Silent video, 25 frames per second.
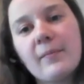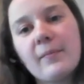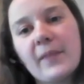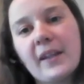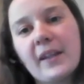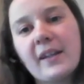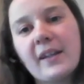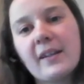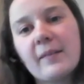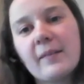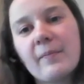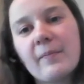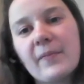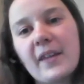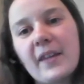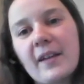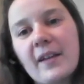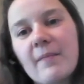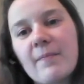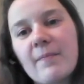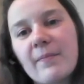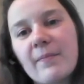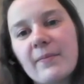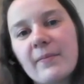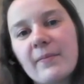like
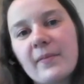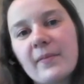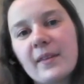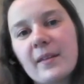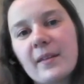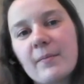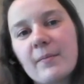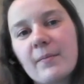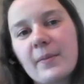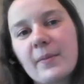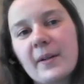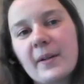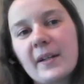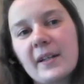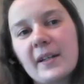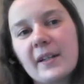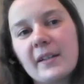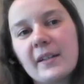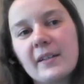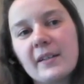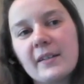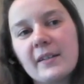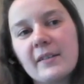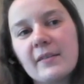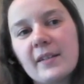I'm
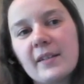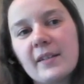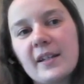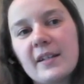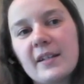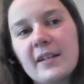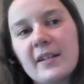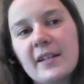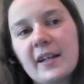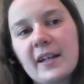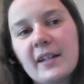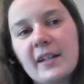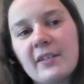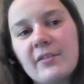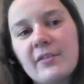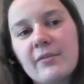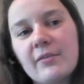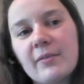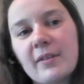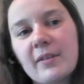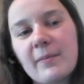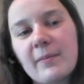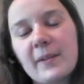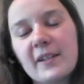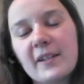pretty in touch
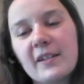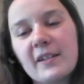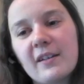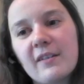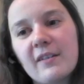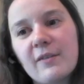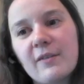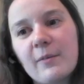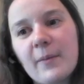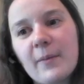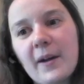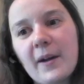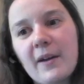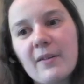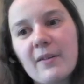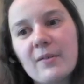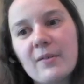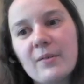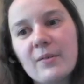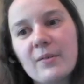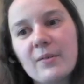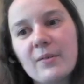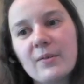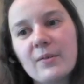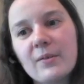with myself about
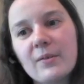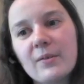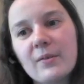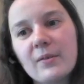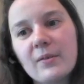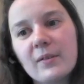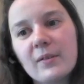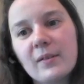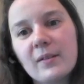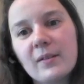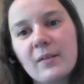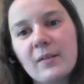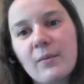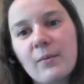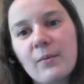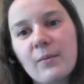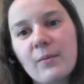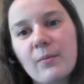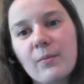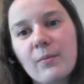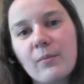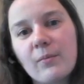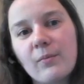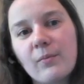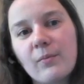
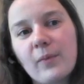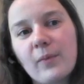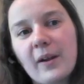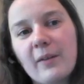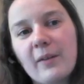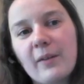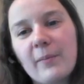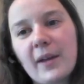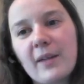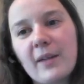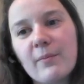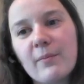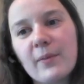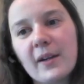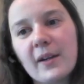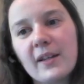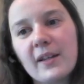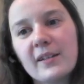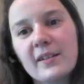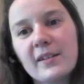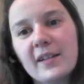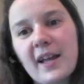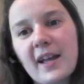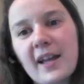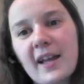where my brain
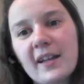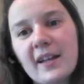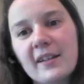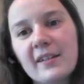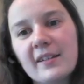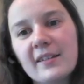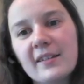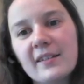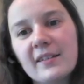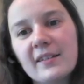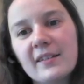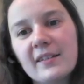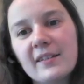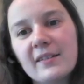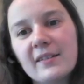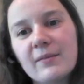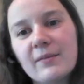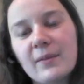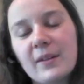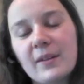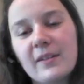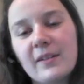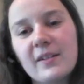is at with